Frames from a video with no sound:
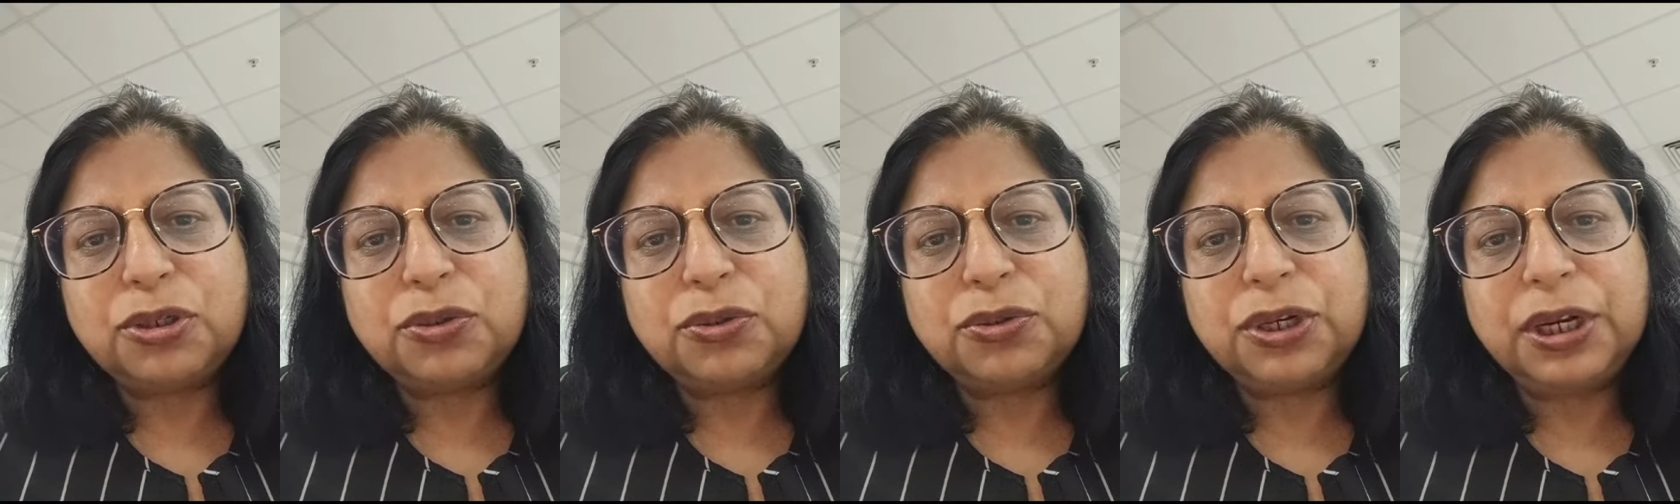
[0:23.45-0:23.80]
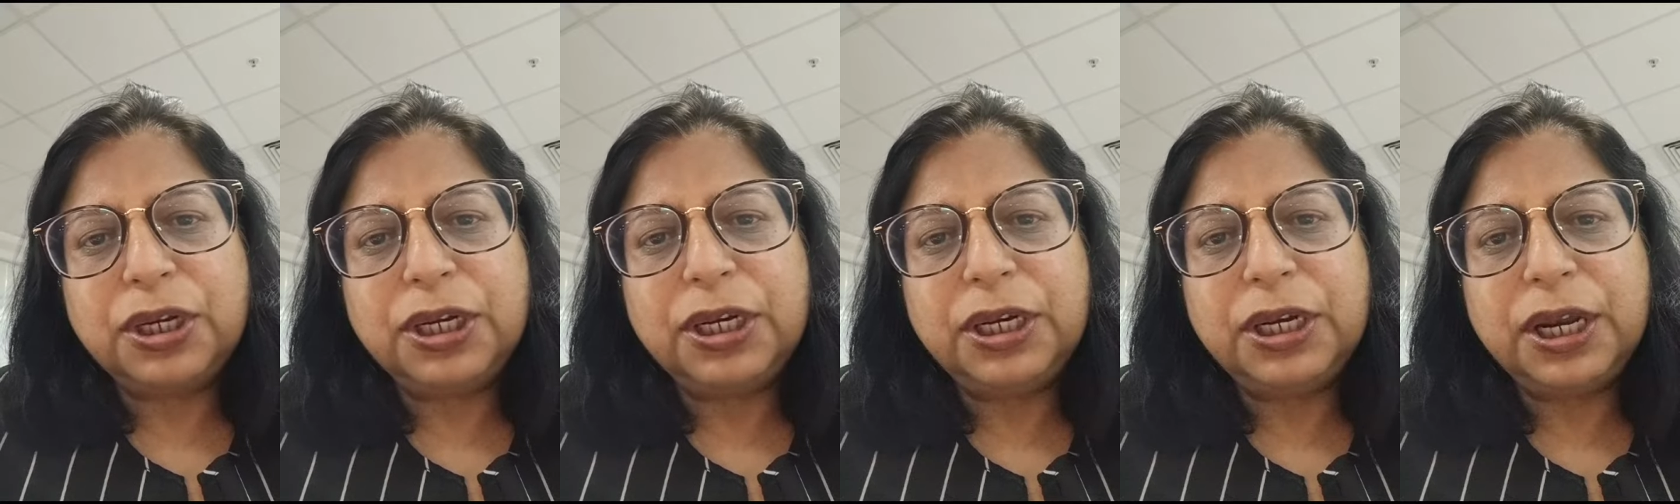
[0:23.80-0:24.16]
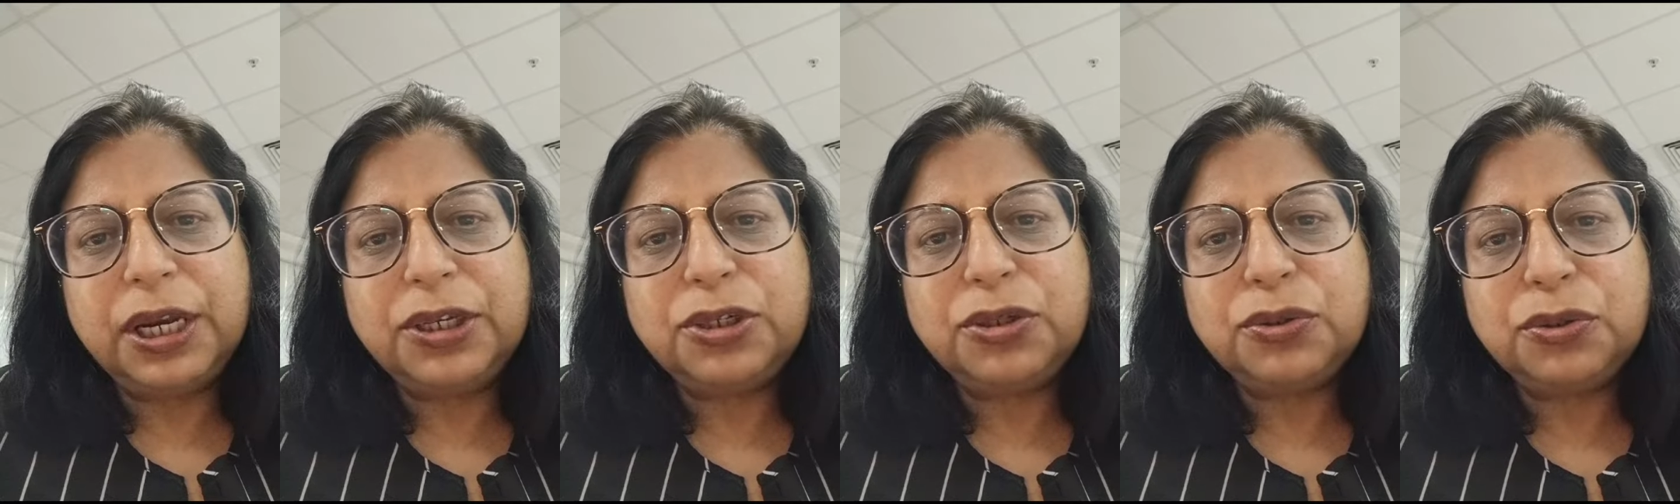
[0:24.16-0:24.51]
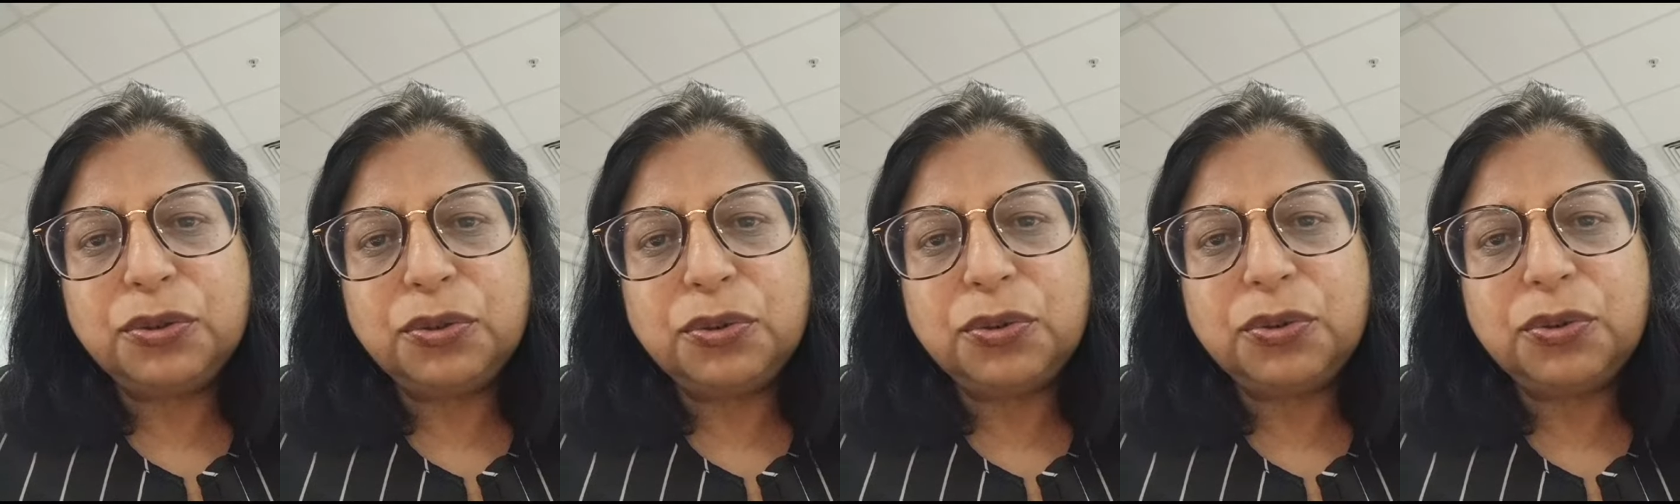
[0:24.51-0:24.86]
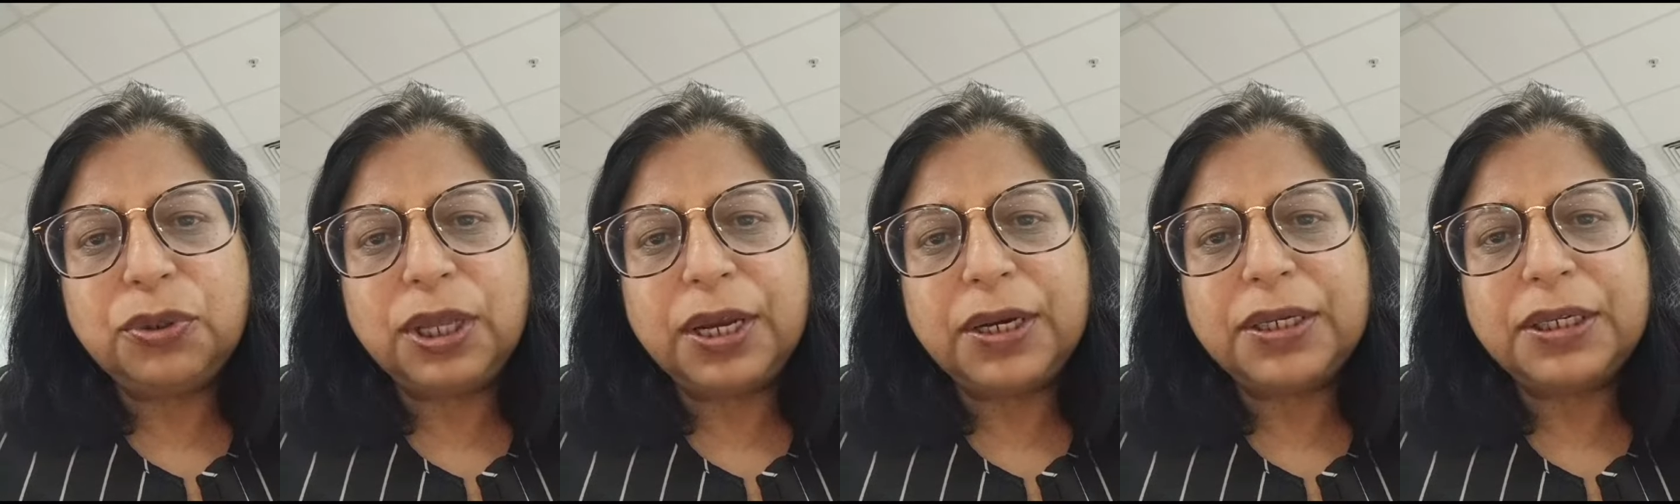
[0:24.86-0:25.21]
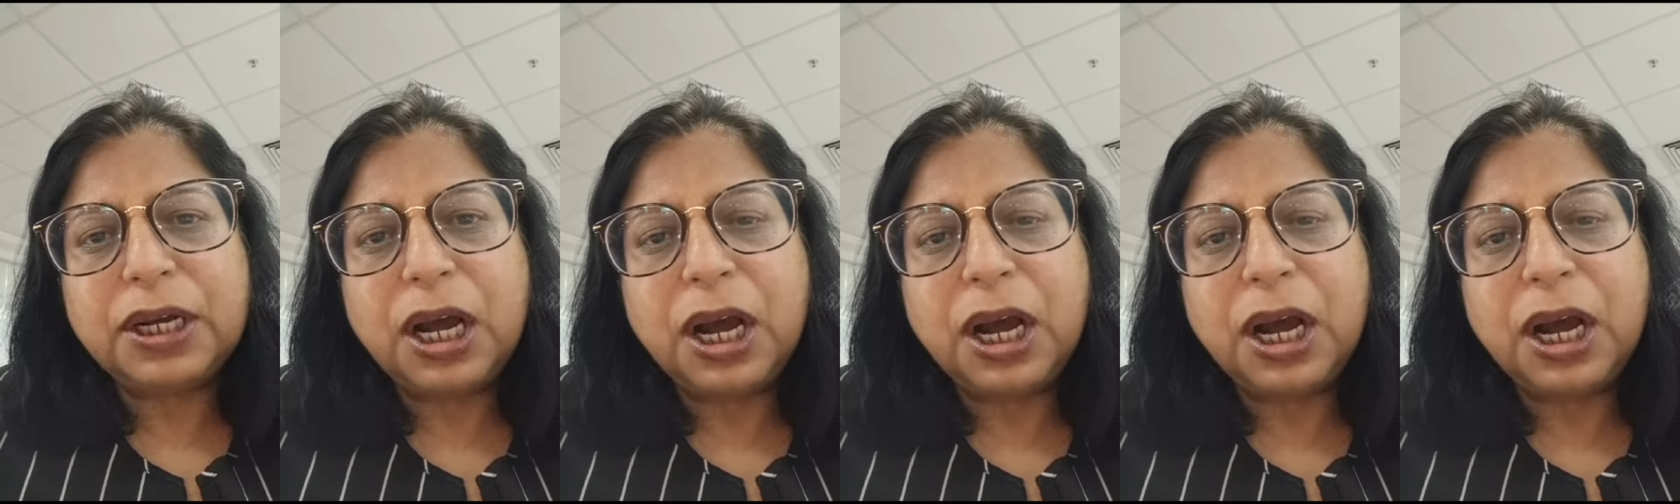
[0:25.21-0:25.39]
to really get to know that